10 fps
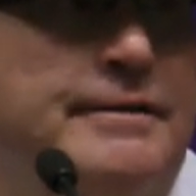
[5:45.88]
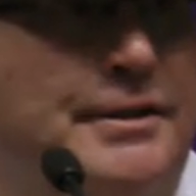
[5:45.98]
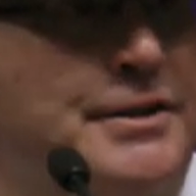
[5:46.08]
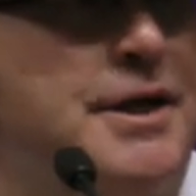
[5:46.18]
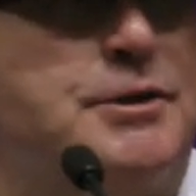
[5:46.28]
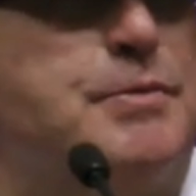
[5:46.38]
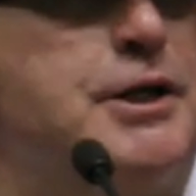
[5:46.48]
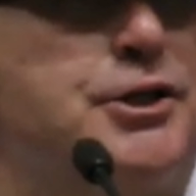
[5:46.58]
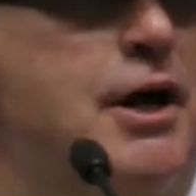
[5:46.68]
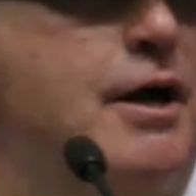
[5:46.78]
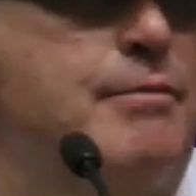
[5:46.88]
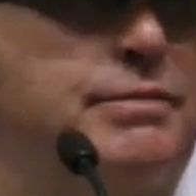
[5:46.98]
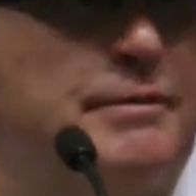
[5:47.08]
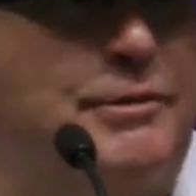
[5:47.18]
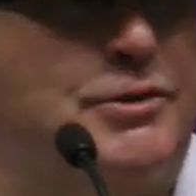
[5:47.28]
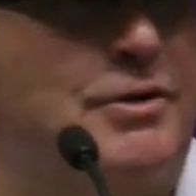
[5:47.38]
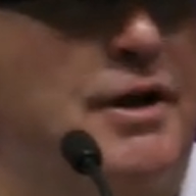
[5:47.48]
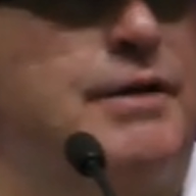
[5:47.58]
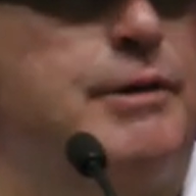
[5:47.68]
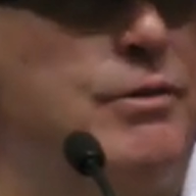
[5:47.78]
just keeps my job, just
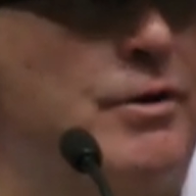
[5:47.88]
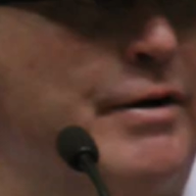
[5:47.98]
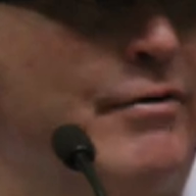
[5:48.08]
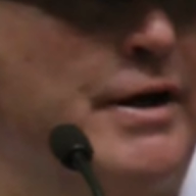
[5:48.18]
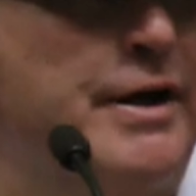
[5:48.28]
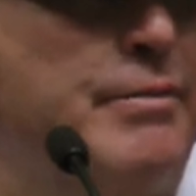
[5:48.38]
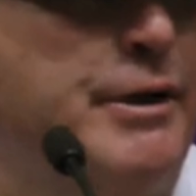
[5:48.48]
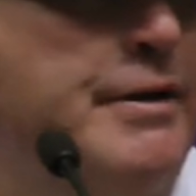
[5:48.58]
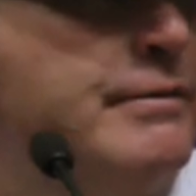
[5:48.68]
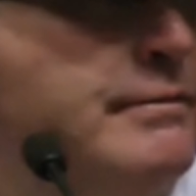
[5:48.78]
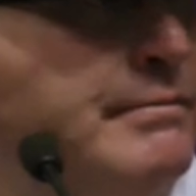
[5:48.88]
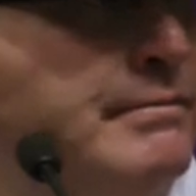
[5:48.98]
trying to be whatever I gotta be.